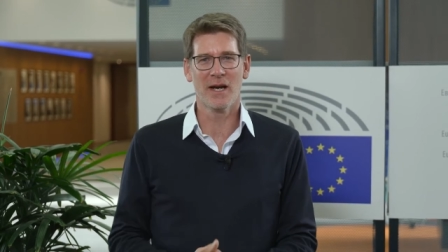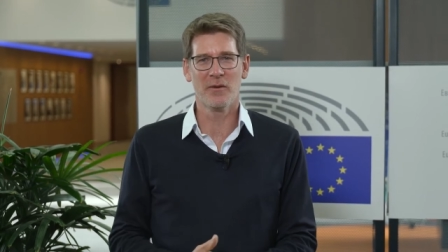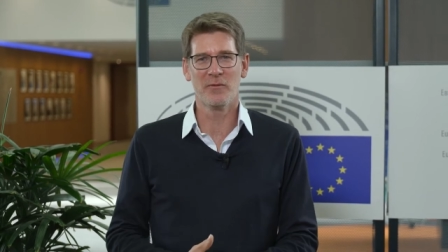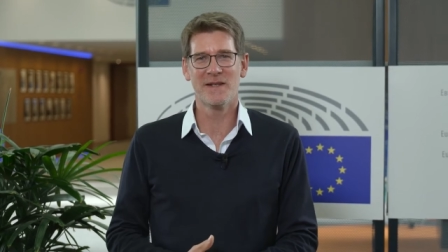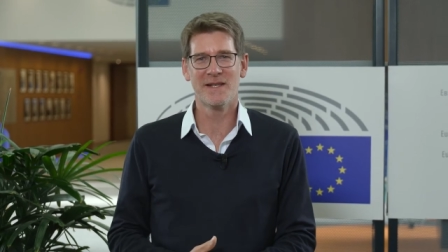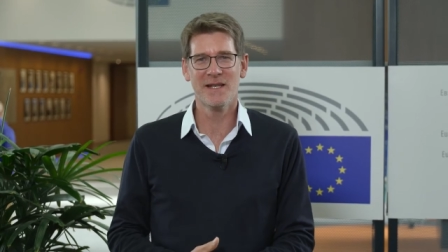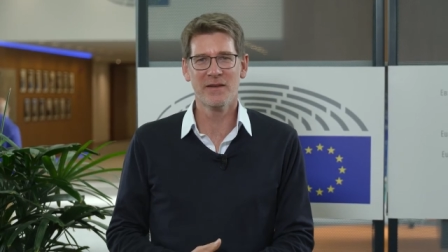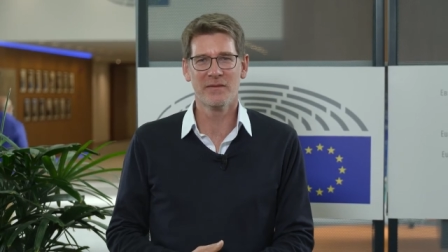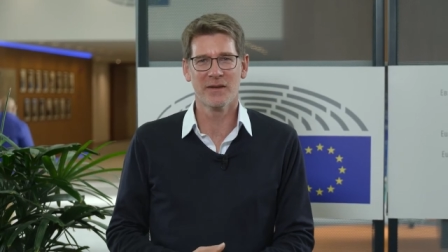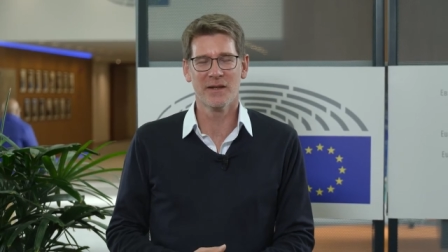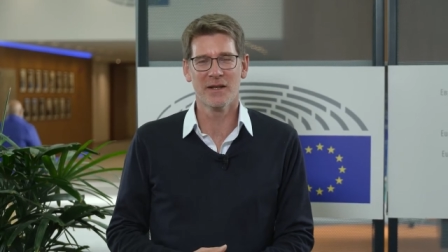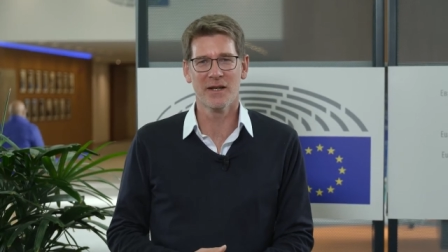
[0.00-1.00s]

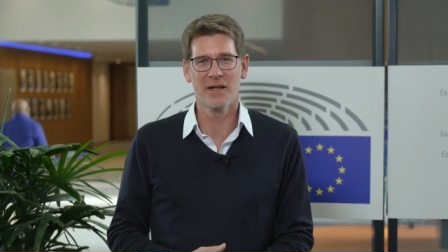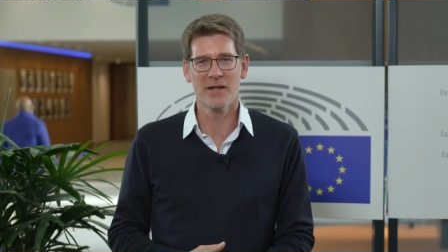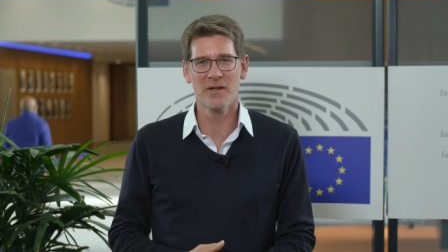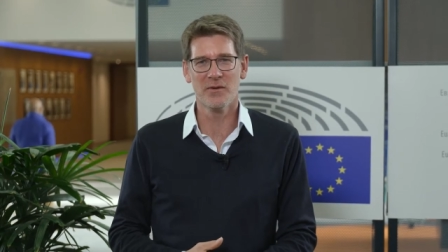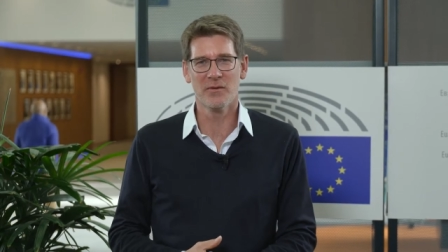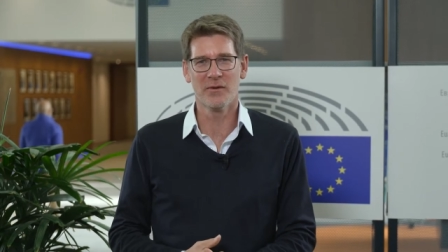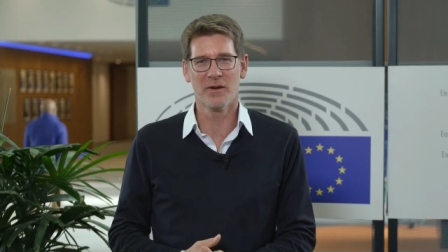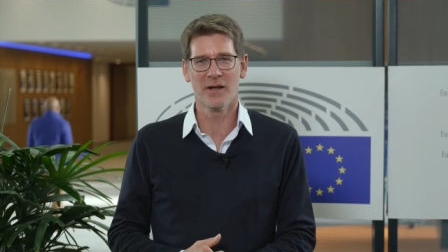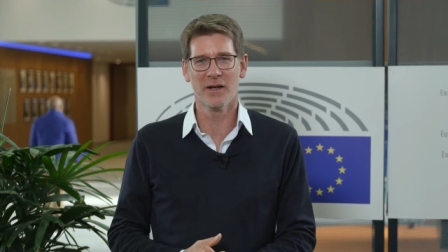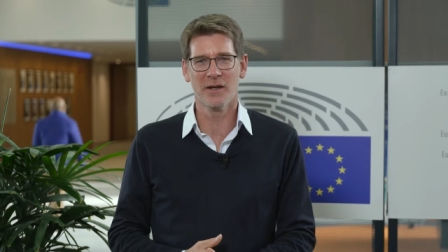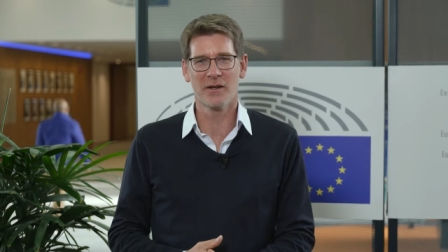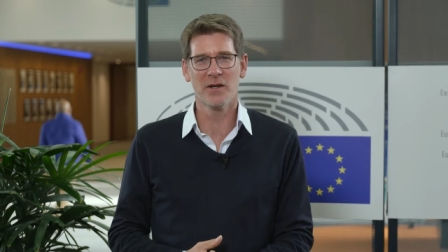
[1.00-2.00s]
receive your
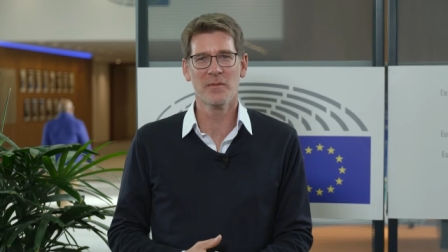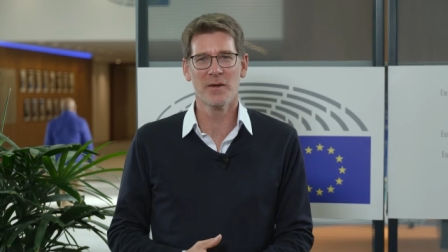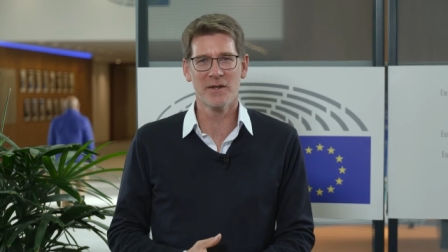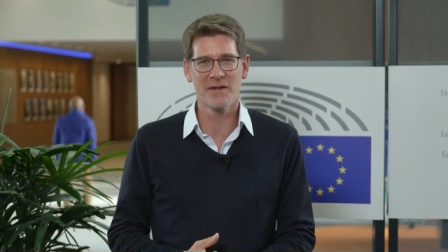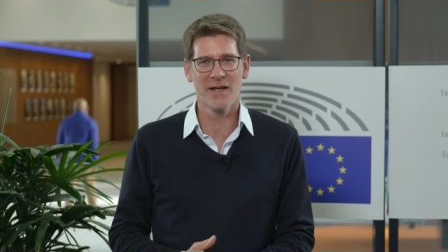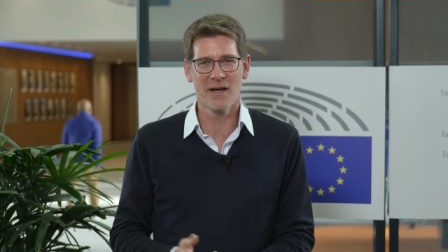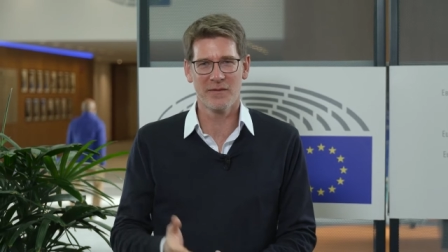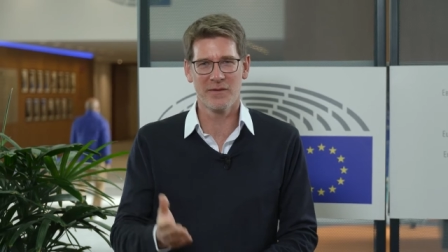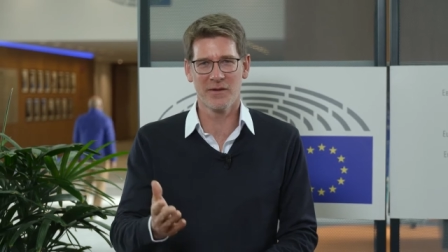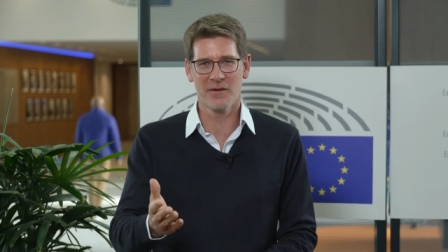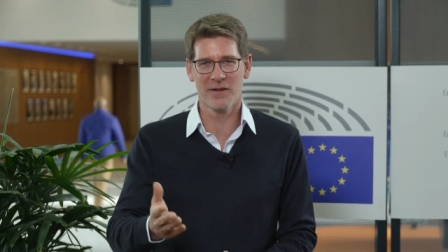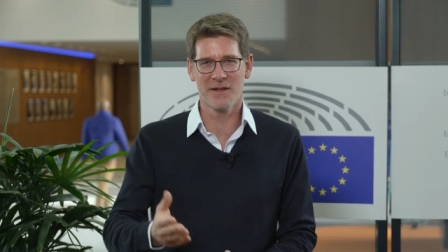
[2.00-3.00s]
comments
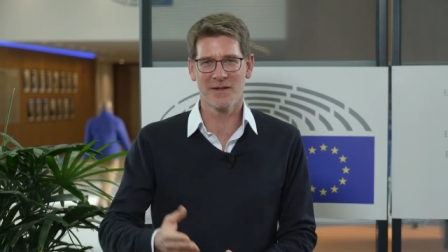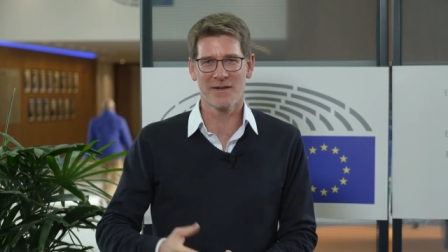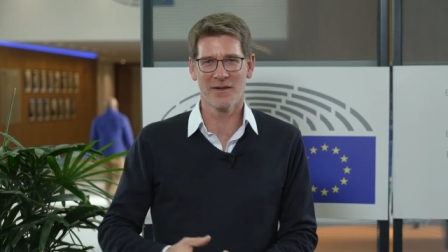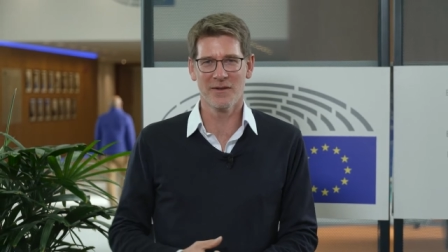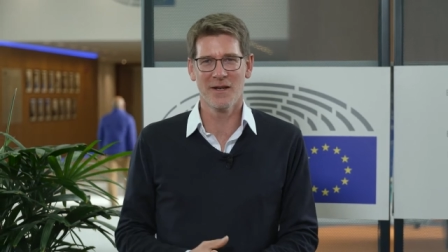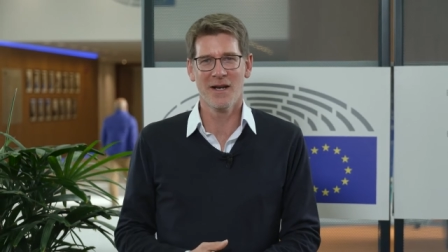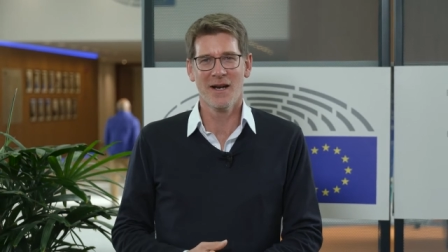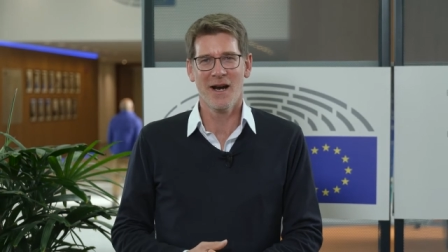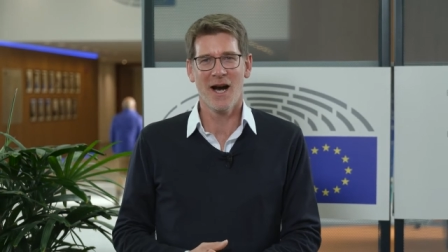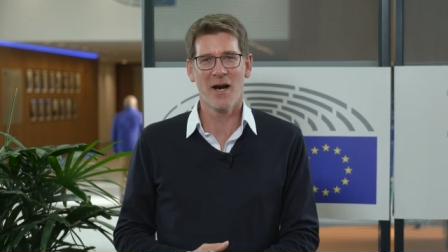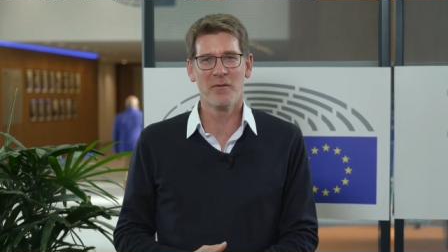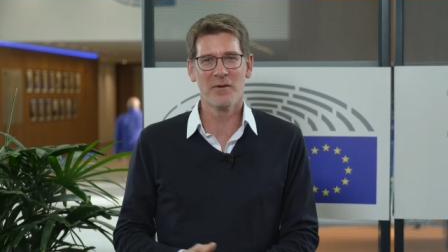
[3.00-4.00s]
after this
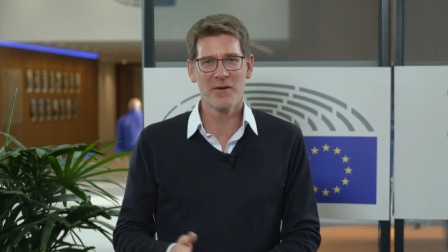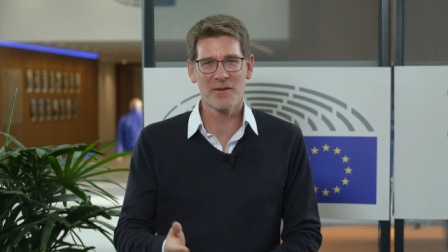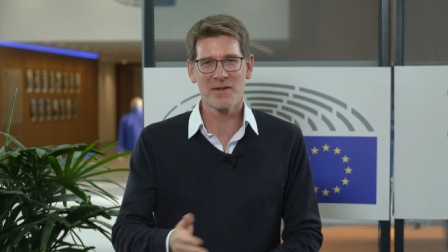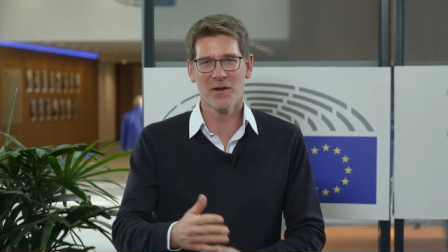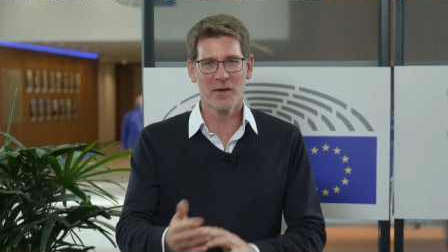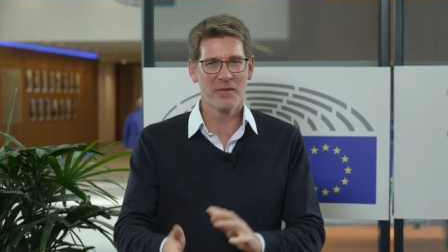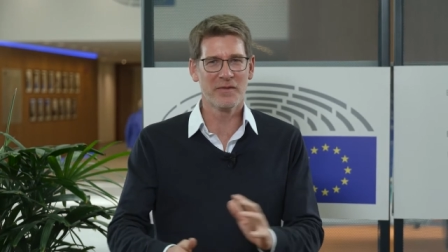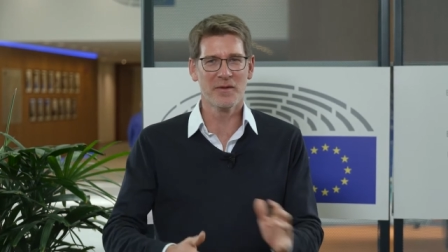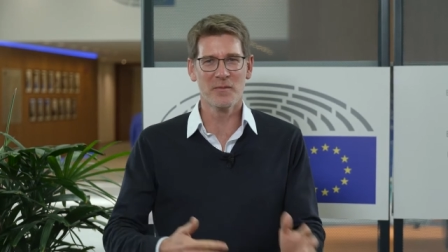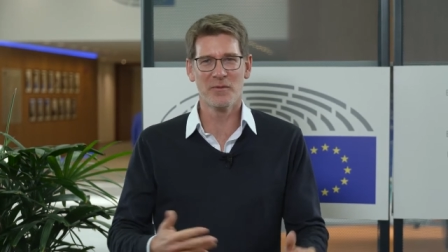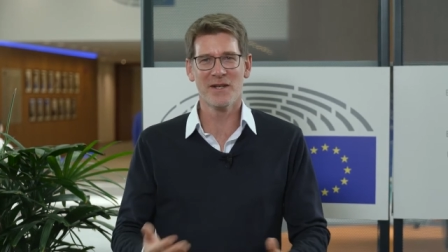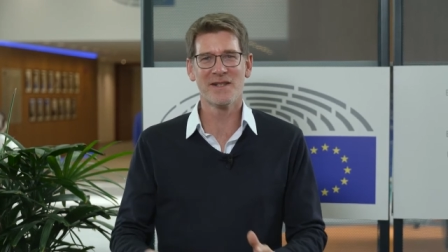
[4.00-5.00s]
hours of
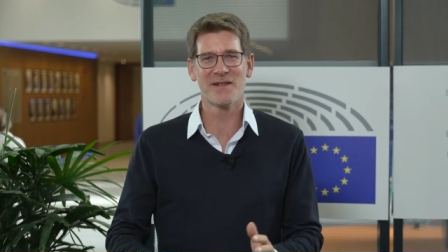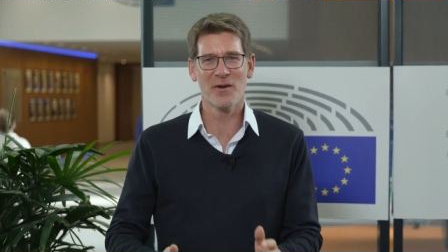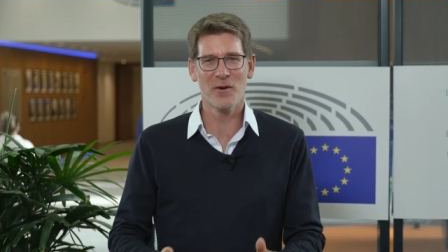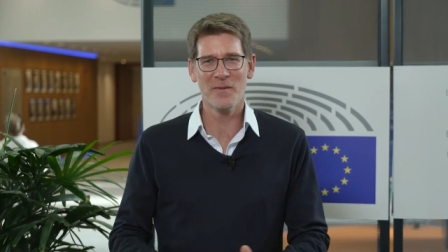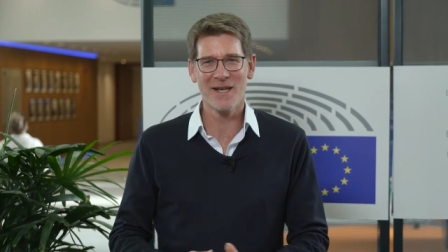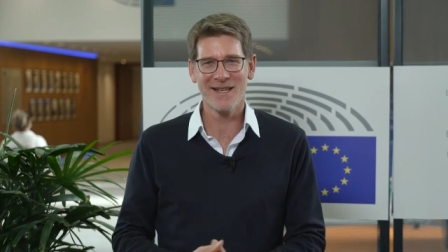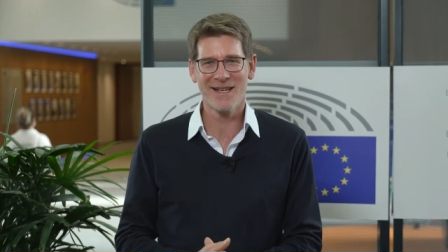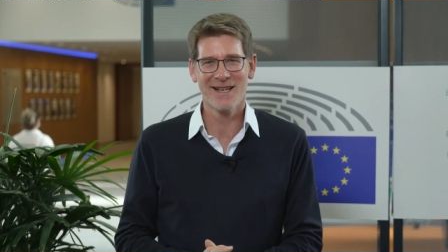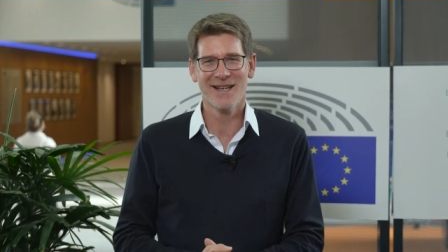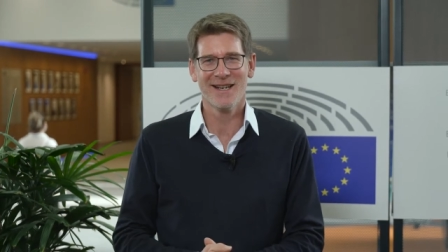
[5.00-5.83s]
brainstorming